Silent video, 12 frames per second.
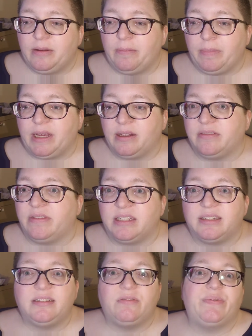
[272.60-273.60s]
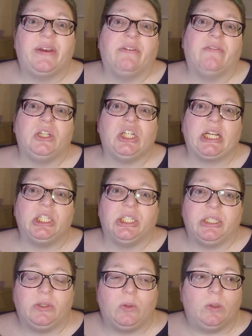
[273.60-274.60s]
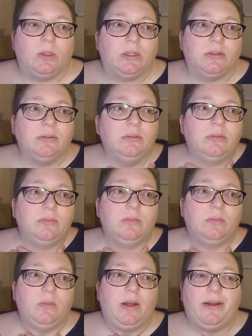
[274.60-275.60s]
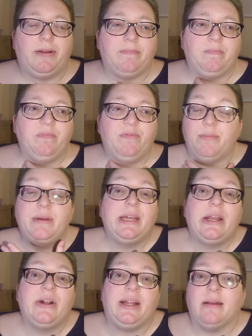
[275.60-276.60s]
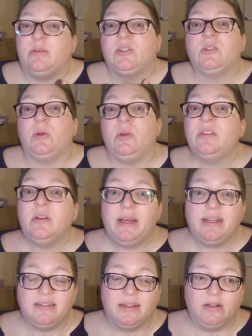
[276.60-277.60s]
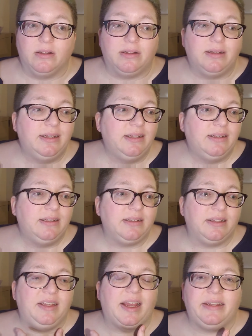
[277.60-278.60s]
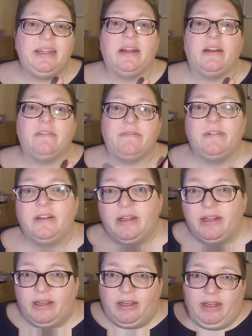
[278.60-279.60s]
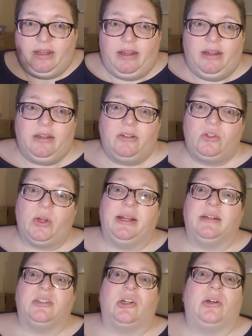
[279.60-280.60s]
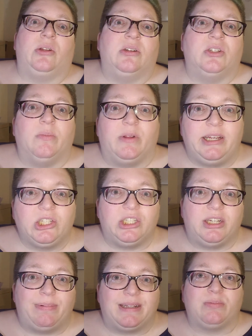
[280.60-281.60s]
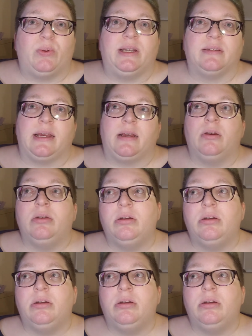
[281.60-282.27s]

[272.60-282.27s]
because of this fear of rejection or familiarity? I'm just so used to being single. Like the idea of trying to start a long-term relationship at this point is like,